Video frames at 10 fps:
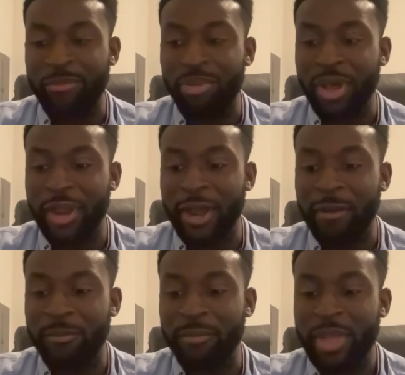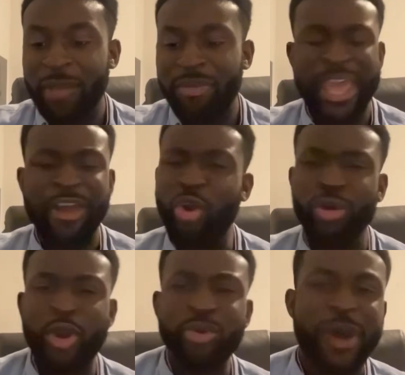But um but yeah, no
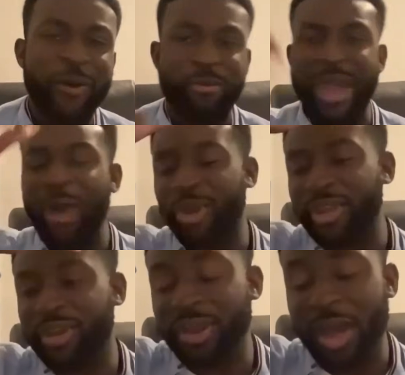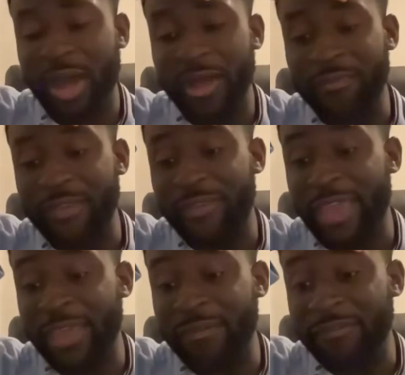no doubt about it, uh that
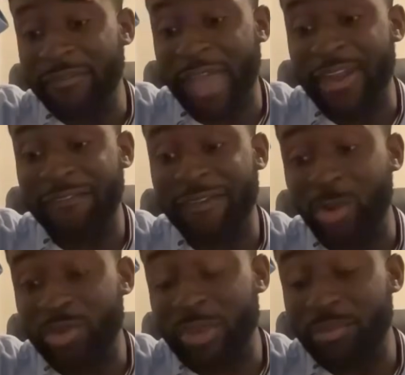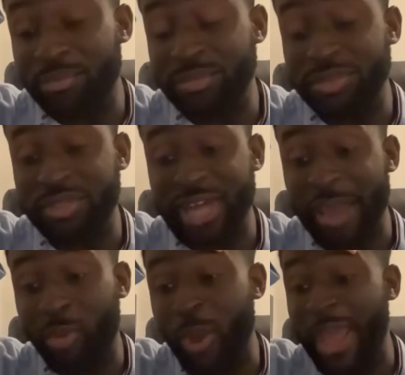they kind of felt some type
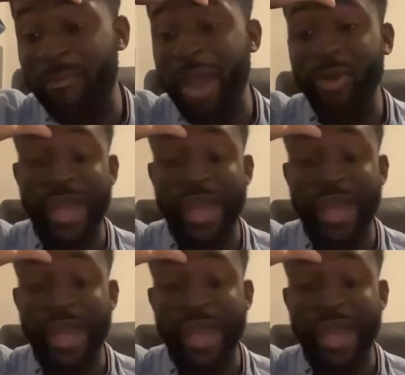of way about it.